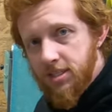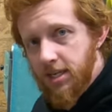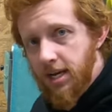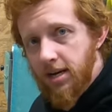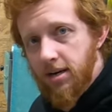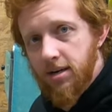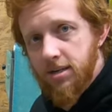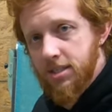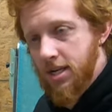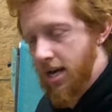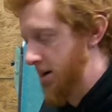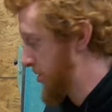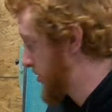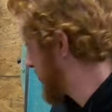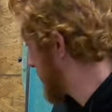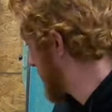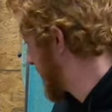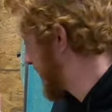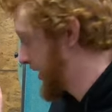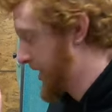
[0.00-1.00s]
sanders, I
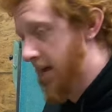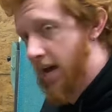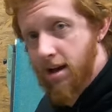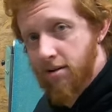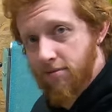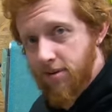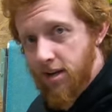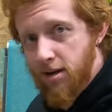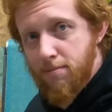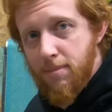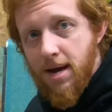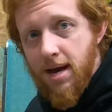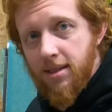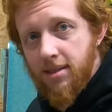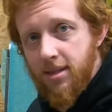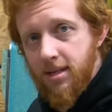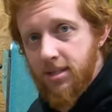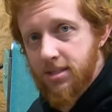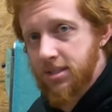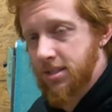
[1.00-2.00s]
don't really have any
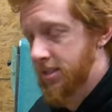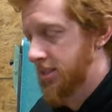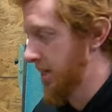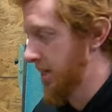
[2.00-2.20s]
bad things to